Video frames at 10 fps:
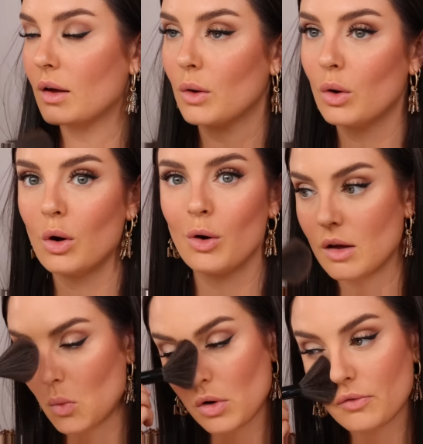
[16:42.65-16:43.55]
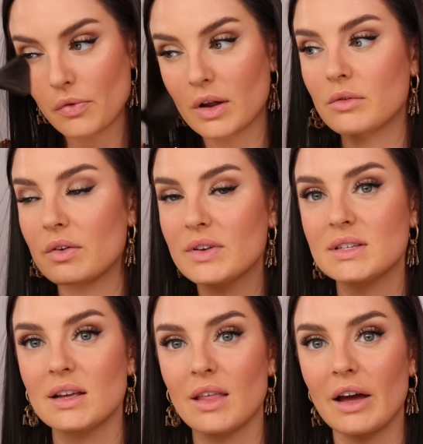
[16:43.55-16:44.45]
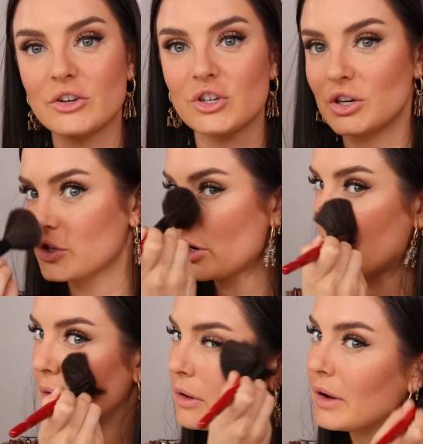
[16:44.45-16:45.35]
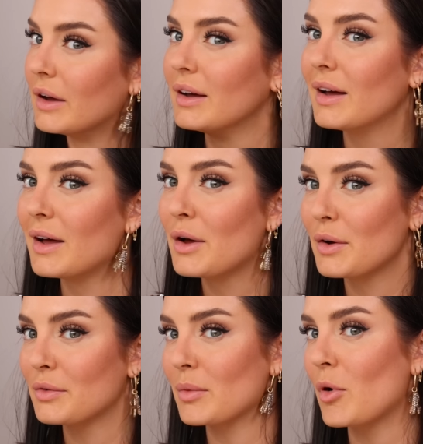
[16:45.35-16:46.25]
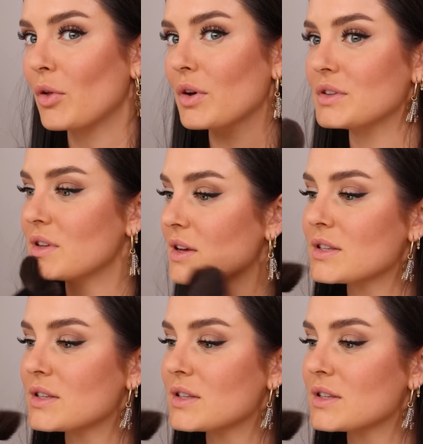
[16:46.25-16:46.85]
Whew, what fun revisiting that shit show from all those years